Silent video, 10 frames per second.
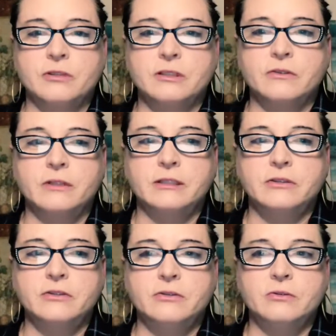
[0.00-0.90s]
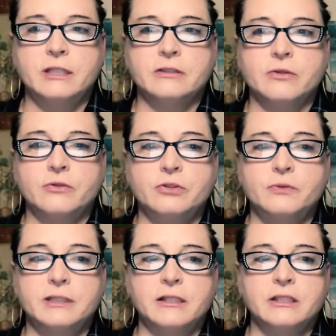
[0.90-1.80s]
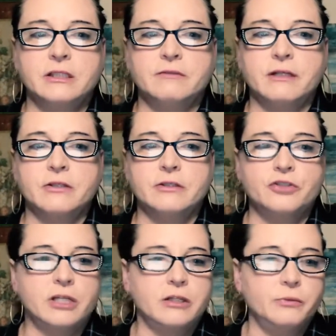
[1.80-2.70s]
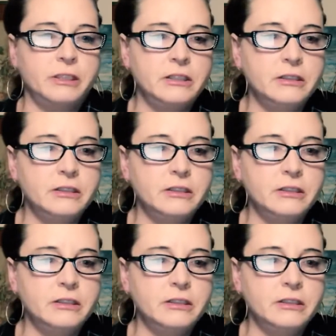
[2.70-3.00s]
So let's go to a census record, shall we?